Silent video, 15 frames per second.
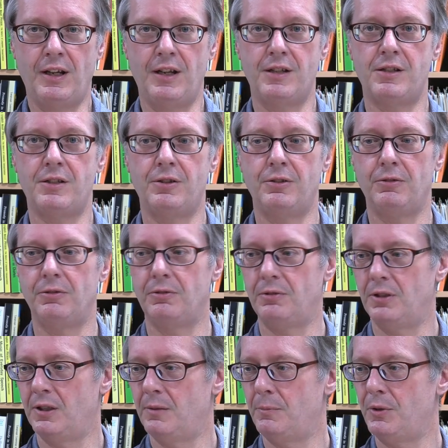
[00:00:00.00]
needs to
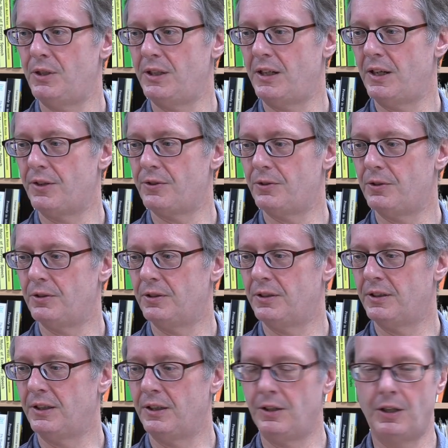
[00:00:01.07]
put together
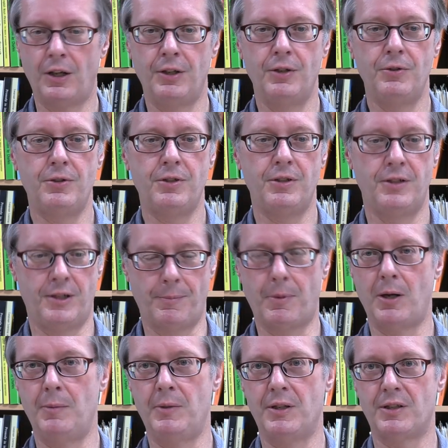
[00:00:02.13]
a new
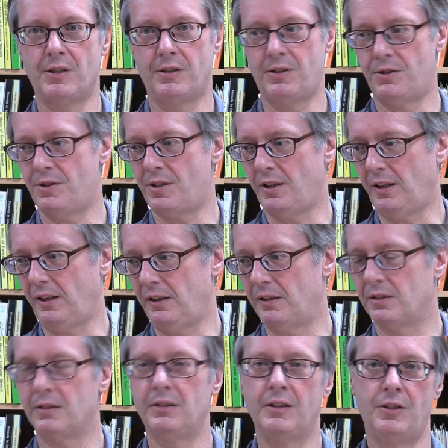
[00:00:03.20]
department to study
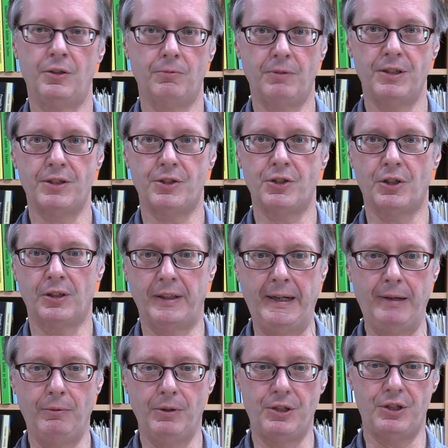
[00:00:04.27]
and do research on
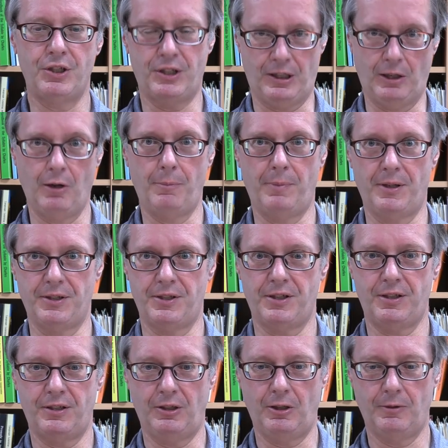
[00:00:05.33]
language to help us
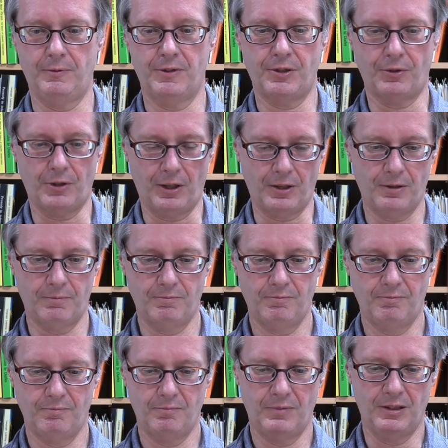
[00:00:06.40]
so
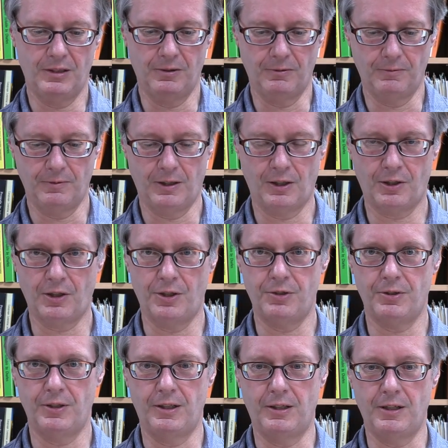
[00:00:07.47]
our
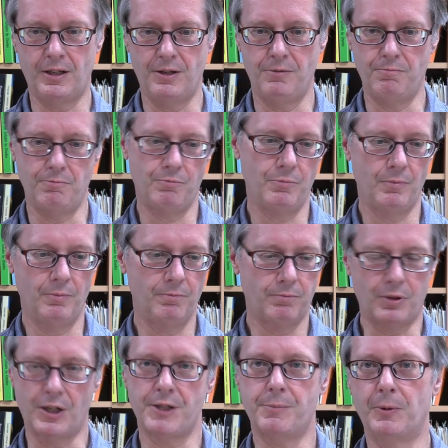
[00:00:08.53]
country can
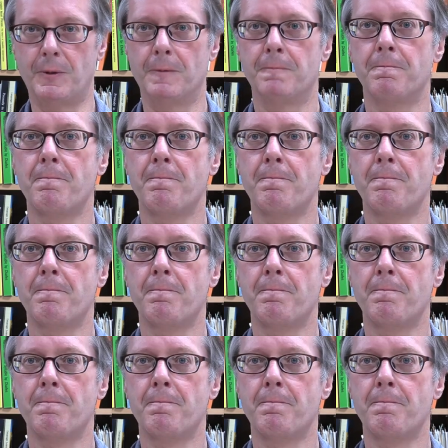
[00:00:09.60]
prosper.